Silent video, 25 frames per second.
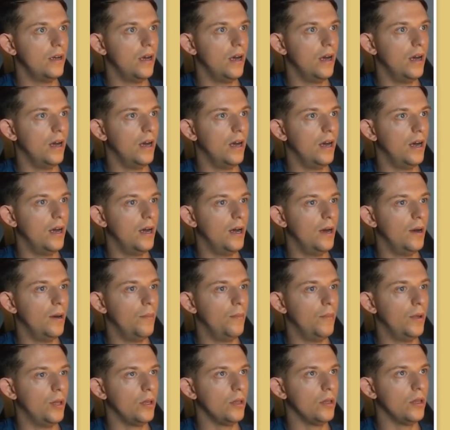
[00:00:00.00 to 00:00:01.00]

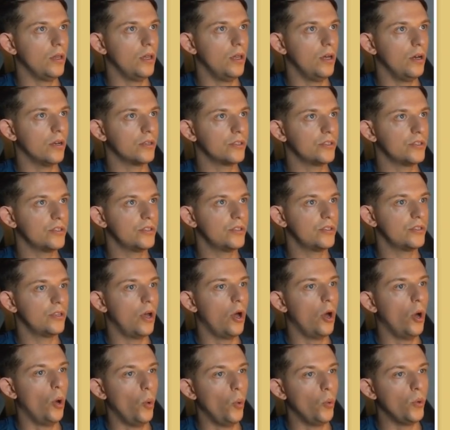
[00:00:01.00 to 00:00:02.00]
looks
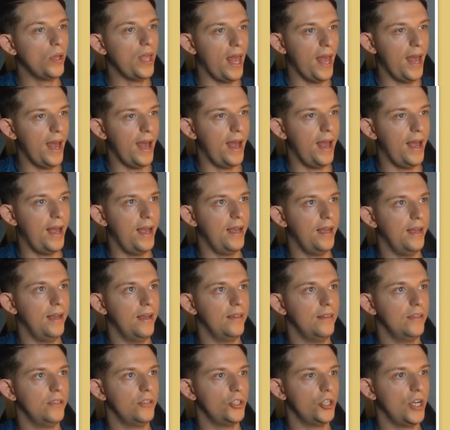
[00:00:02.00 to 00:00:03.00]
okay.
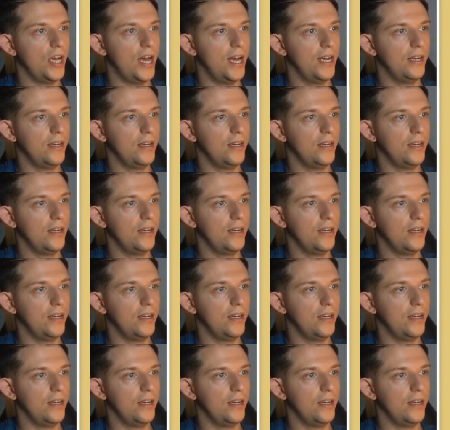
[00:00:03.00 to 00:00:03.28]
The chat